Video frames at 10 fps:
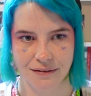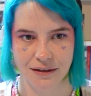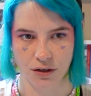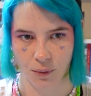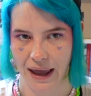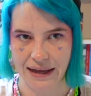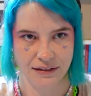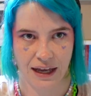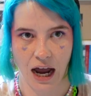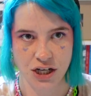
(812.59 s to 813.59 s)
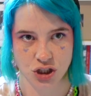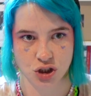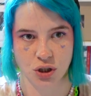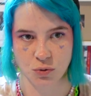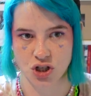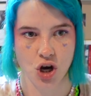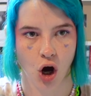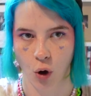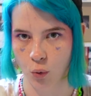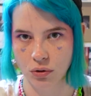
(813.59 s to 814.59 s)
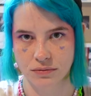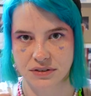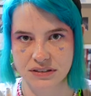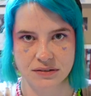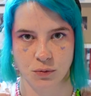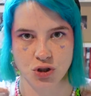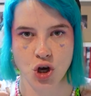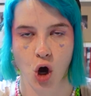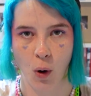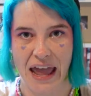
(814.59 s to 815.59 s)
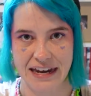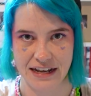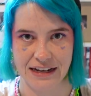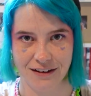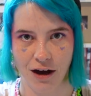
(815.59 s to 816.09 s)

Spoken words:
you know, and, like, I just, there was no ending